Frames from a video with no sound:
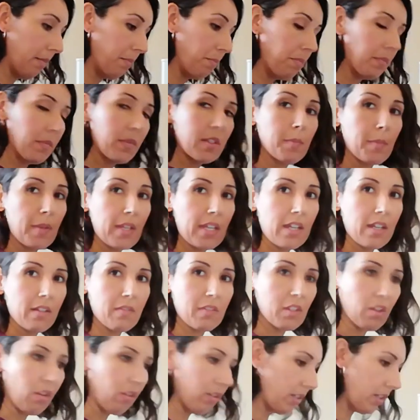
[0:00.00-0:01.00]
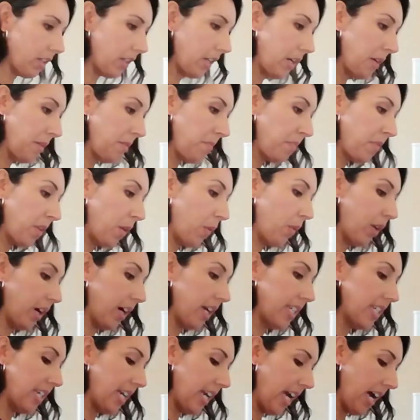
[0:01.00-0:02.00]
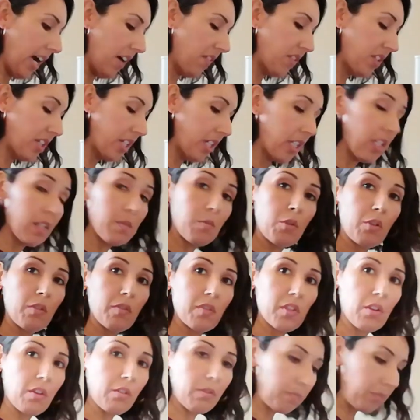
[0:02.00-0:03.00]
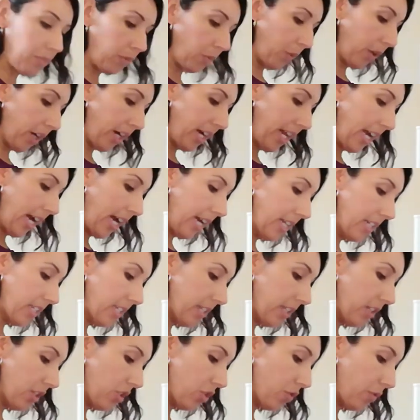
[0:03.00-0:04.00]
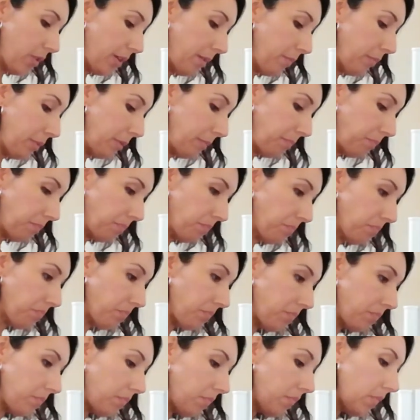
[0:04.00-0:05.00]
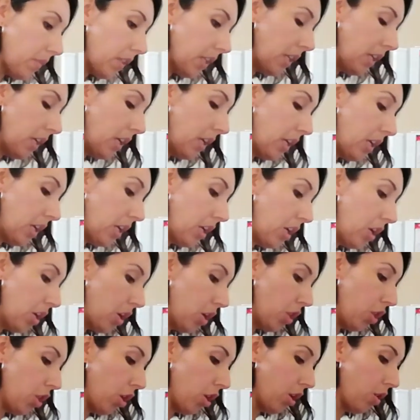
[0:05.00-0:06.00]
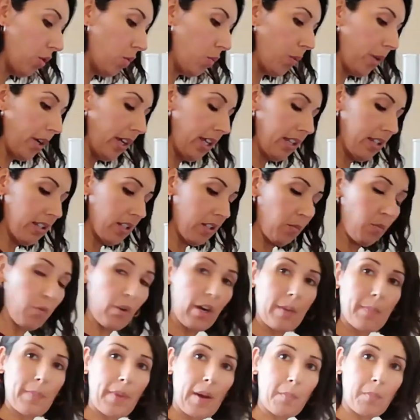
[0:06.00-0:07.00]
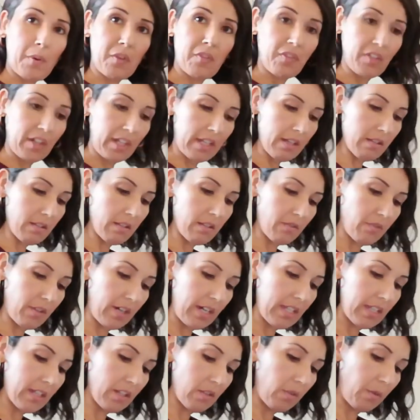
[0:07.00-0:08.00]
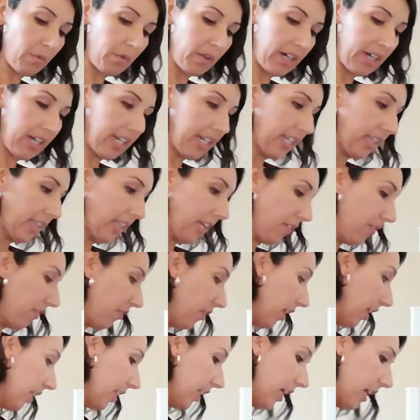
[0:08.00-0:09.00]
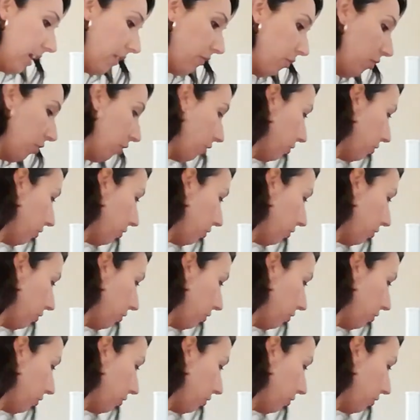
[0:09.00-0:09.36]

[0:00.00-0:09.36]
speaking of salt, we're going to take half a teaspoon of salt and we're going to add it to the shrimp along with some red pepper flakes, right? So we're going to get that Fra Diavolo